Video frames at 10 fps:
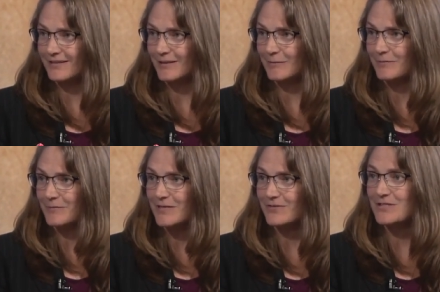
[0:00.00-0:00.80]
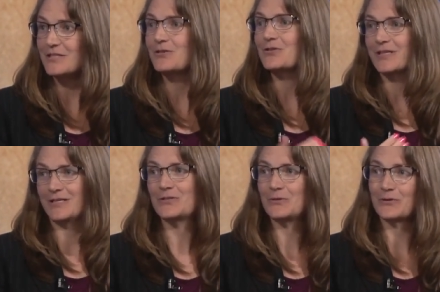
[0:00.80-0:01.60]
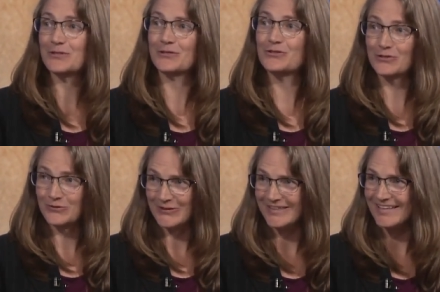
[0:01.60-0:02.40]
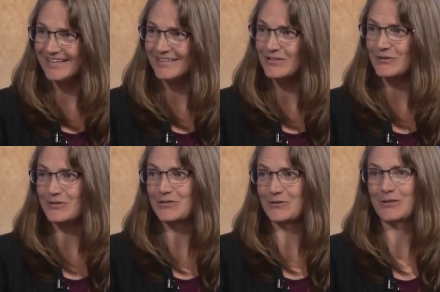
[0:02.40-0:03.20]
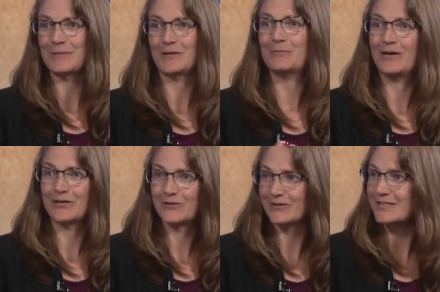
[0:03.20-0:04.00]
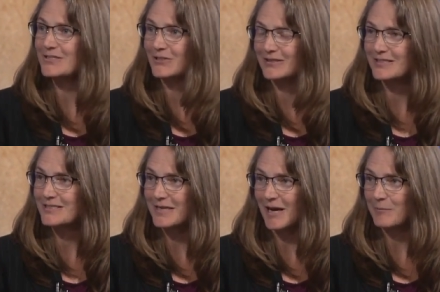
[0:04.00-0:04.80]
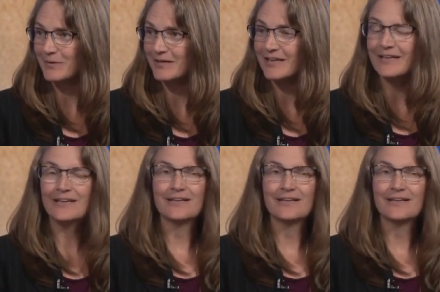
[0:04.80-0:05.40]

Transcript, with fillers: um, even seniors in high school are still children, and there's a certain amount of monitoring that still needs to happen.